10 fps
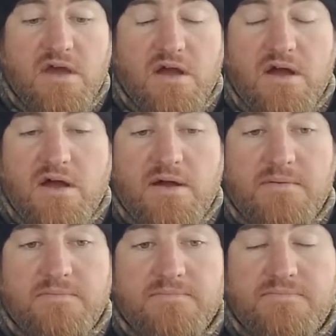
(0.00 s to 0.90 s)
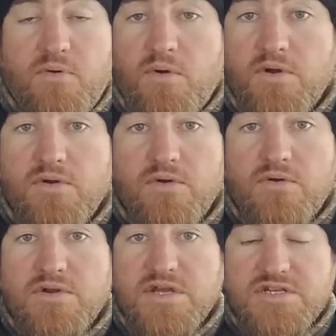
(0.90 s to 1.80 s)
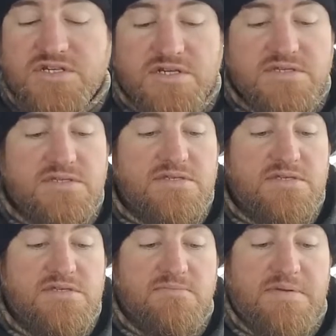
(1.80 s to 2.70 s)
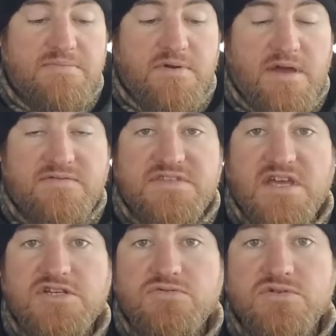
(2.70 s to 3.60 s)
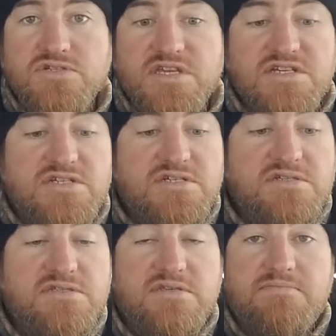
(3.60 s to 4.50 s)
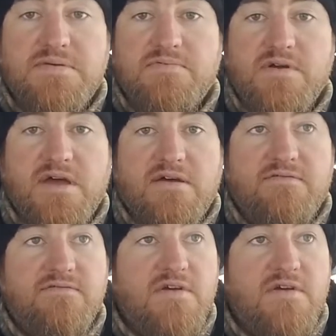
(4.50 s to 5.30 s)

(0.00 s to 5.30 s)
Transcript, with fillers: um, porno addictions, some people have sexual addictions, some people have